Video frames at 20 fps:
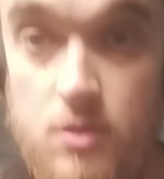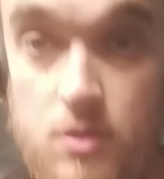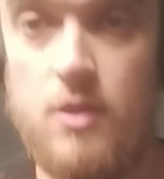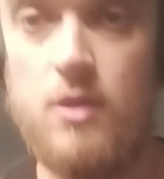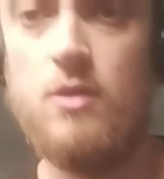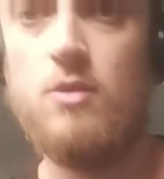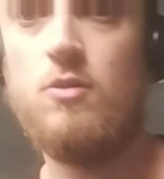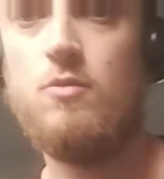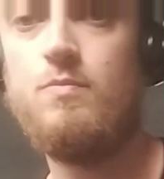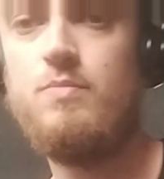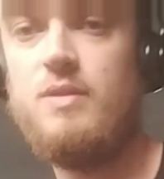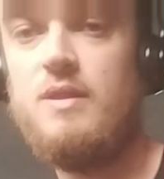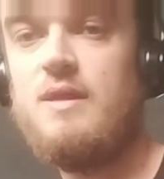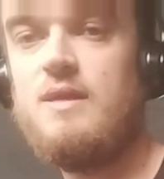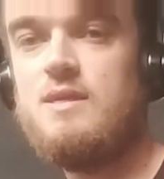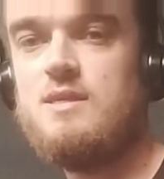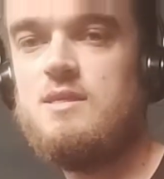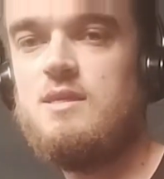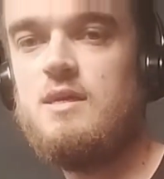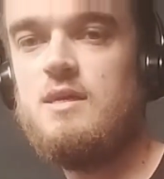the
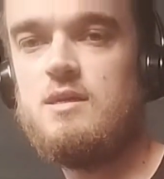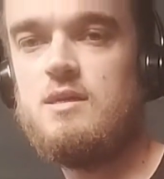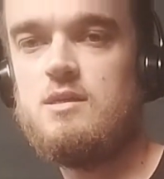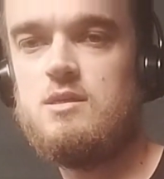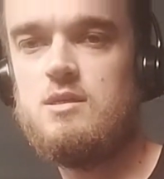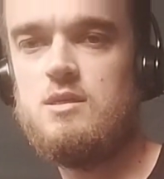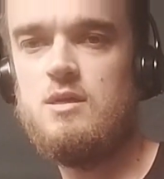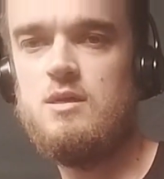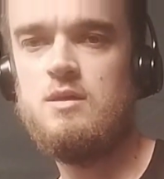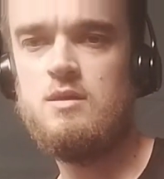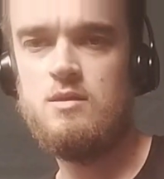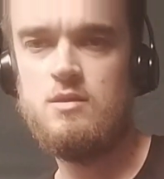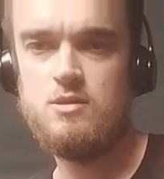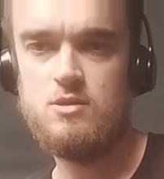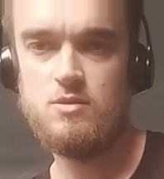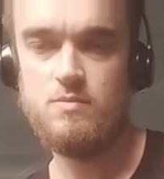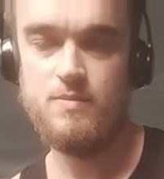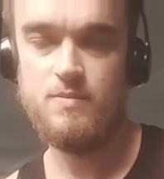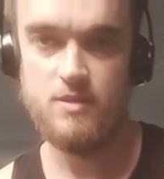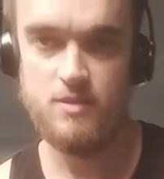obliques next. This
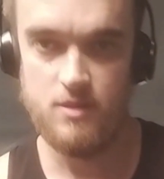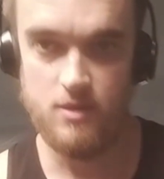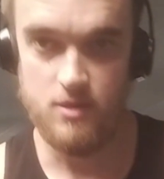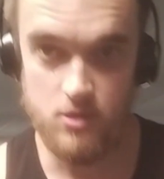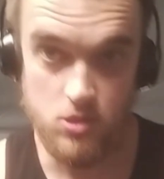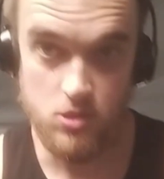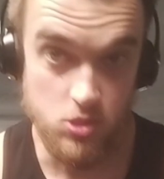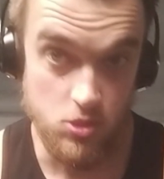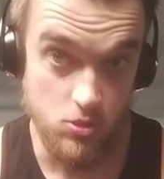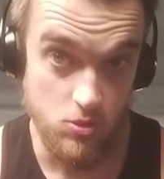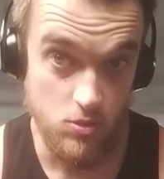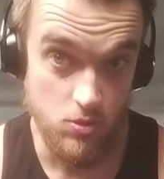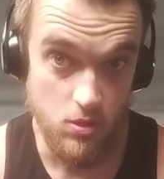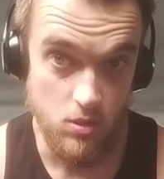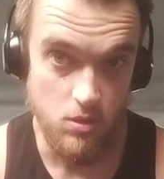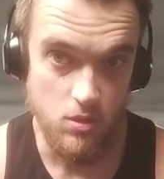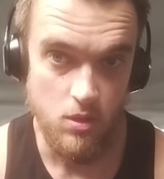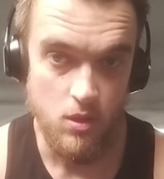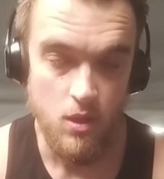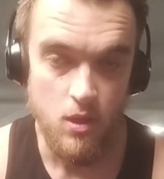will be the
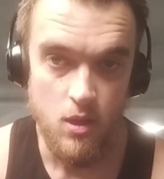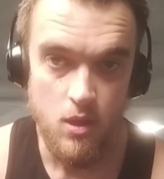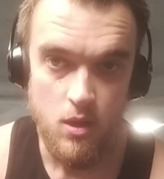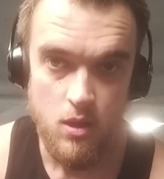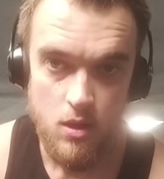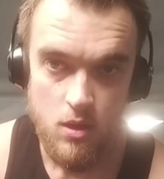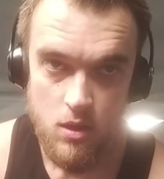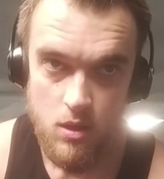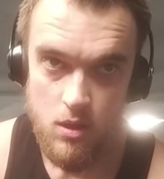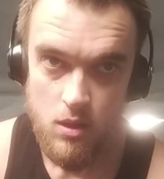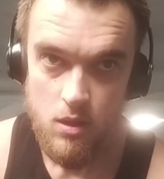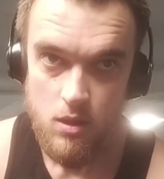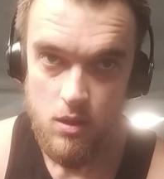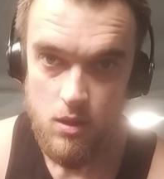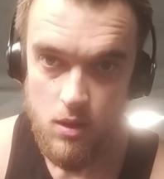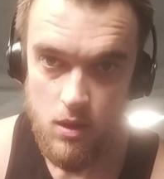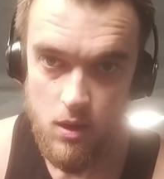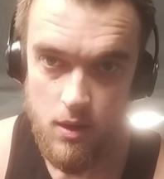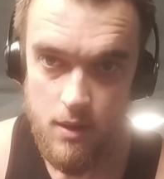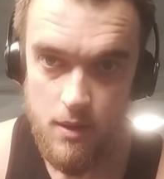internal.
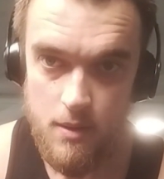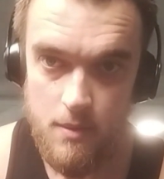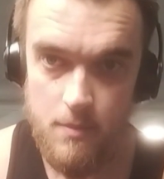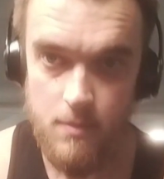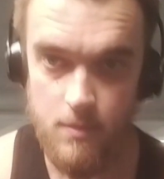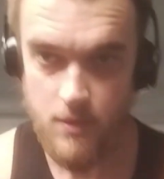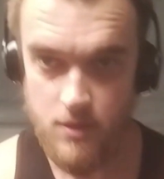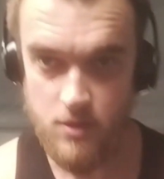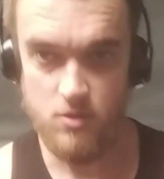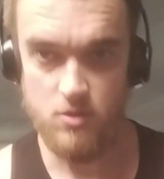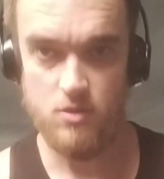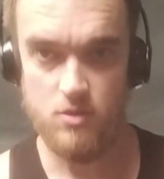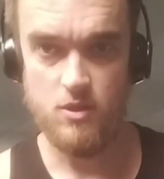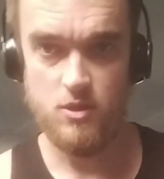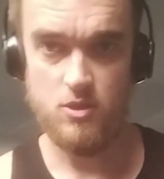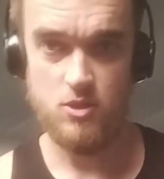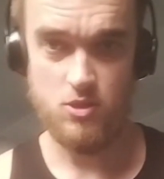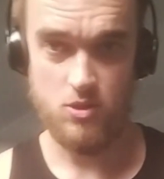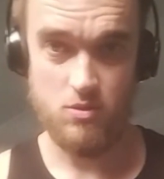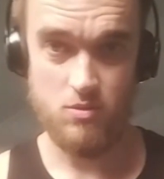And all you're going
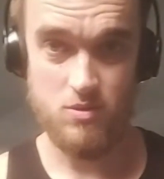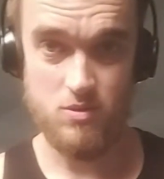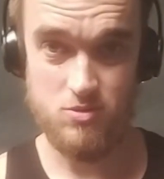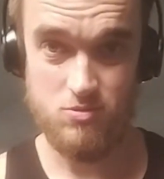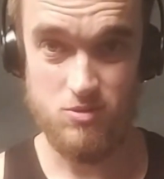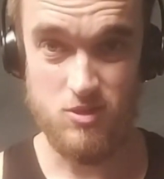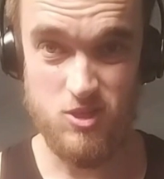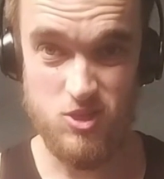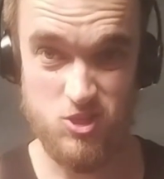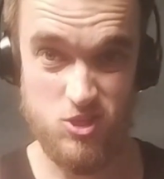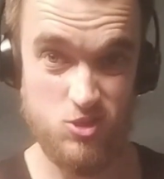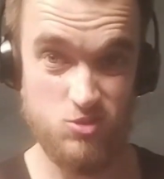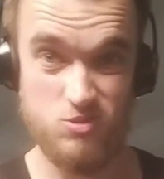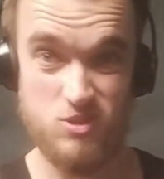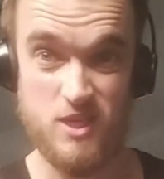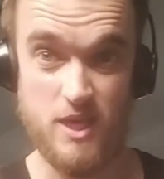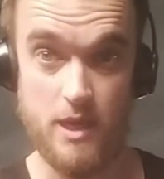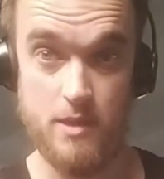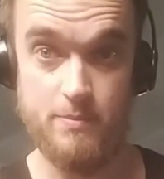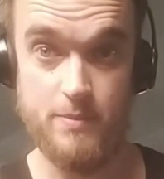to do is really just do
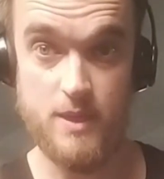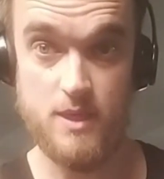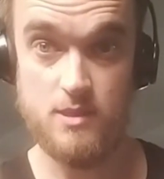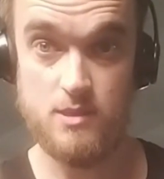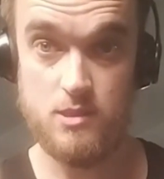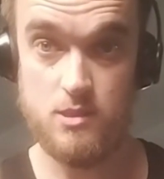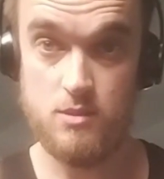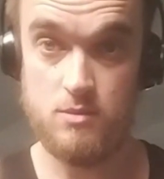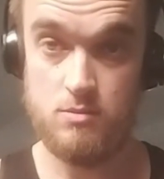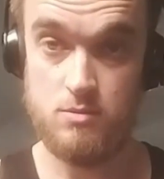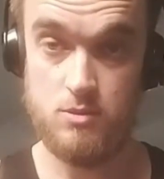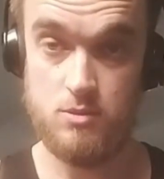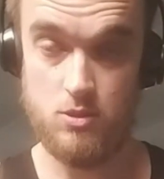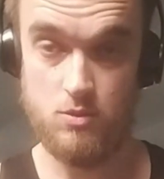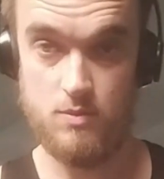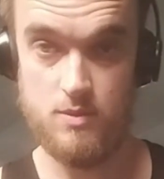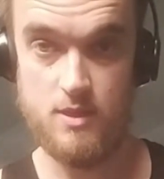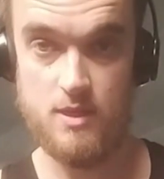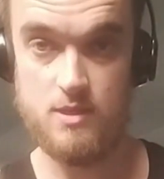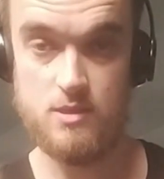side bends. So
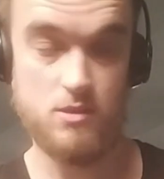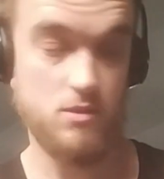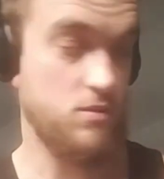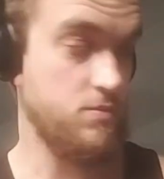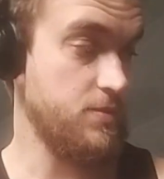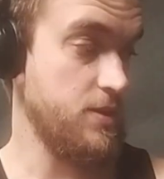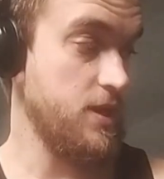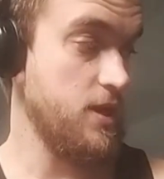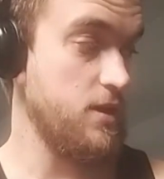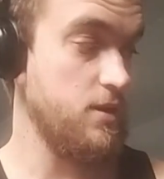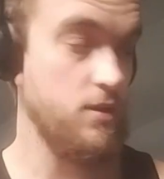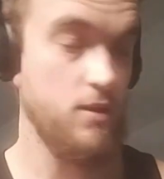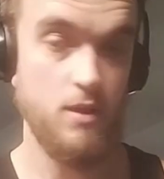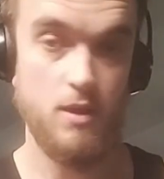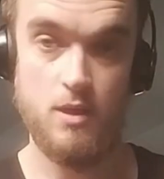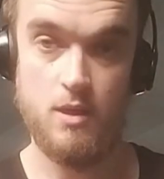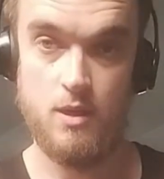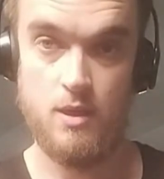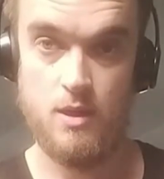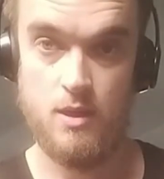what that is going to be
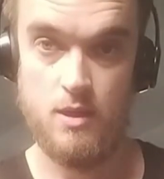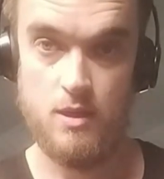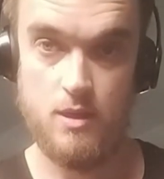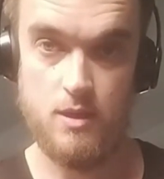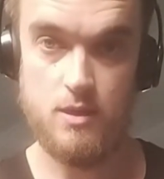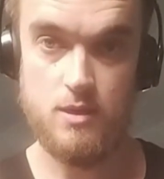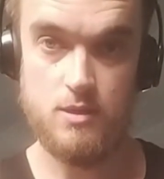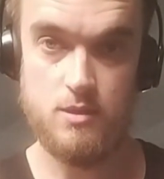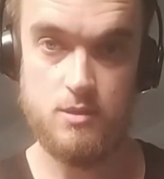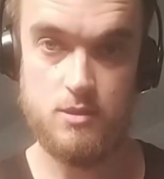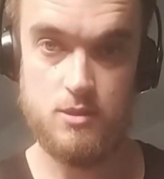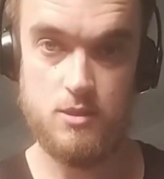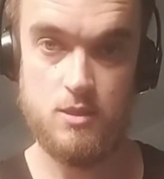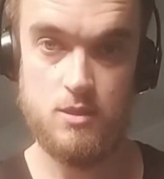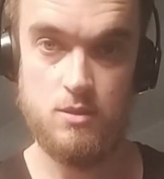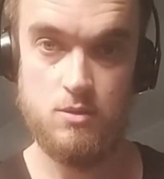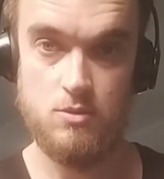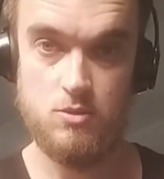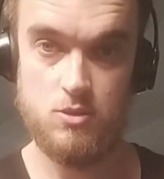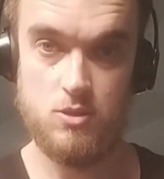is
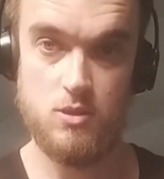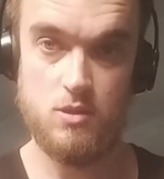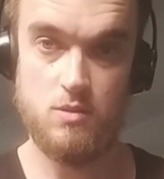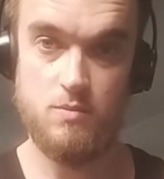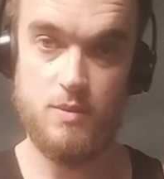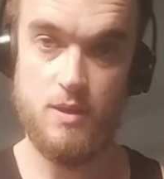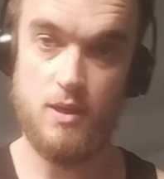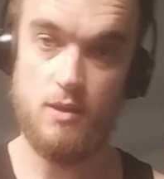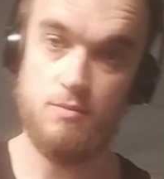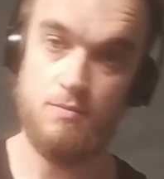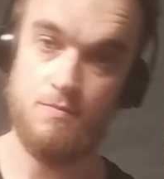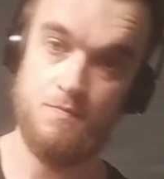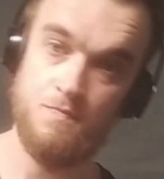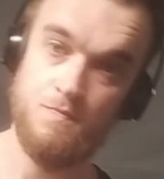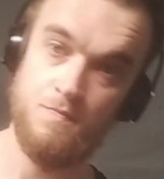you're just going to be